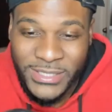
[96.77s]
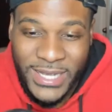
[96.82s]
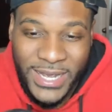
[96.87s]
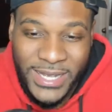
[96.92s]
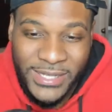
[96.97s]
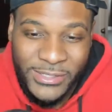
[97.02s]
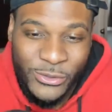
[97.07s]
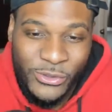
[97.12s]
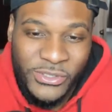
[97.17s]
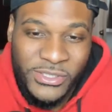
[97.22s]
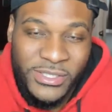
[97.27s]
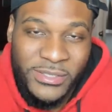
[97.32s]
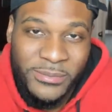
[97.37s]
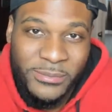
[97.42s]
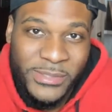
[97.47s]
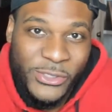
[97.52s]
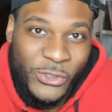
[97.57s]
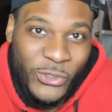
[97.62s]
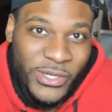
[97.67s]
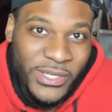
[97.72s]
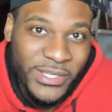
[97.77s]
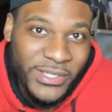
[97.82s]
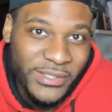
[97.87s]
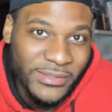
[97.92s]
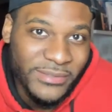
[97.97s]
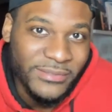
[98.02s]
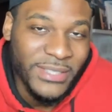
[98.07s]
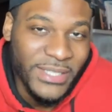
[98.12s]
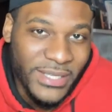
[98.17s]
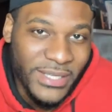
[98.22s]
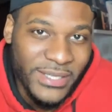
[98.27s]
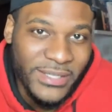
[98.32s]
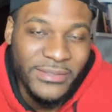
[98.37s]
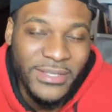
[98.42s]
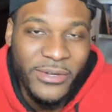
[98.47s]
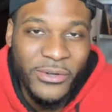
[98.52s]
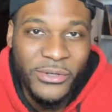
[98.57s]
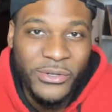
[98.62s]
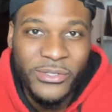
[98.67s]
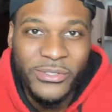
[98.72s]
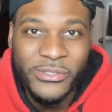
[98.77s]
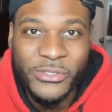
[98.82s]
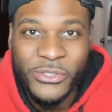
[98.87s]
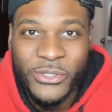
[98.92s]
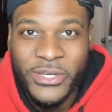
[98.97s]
guys who shouldn't be traded, yeah, they were going to